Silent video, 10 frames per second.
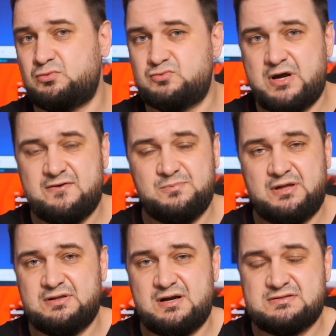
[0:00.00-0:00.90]
to drive
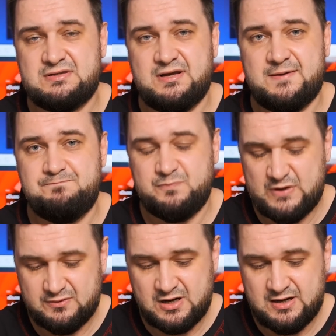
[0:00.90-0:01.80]
planars
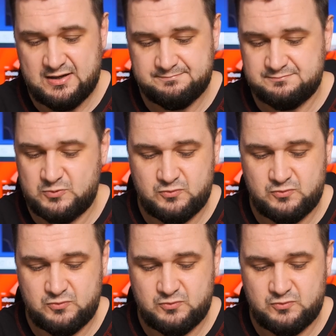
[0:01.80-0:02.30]
there are,